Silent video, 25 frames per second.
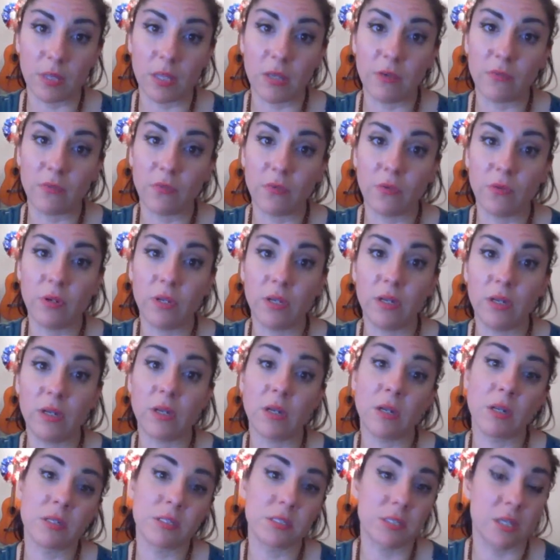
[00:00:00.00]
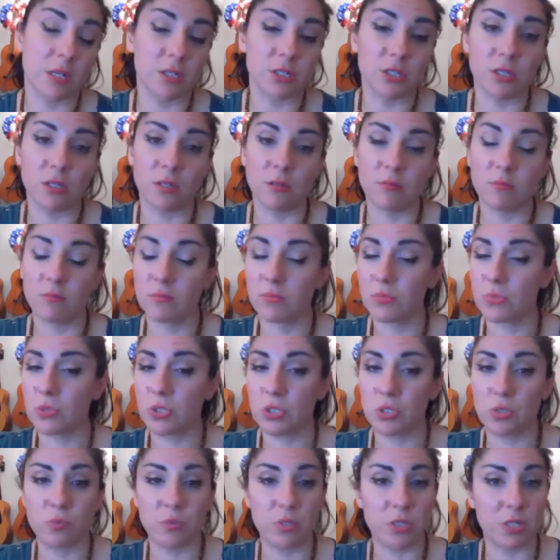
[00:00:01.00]
If you need an extension,
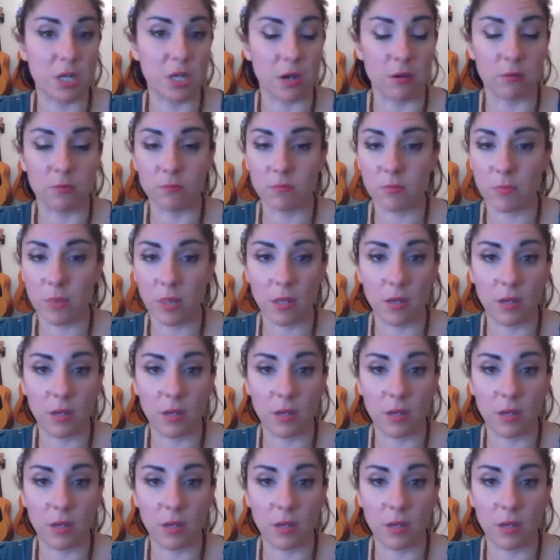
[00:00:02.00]
just reach out.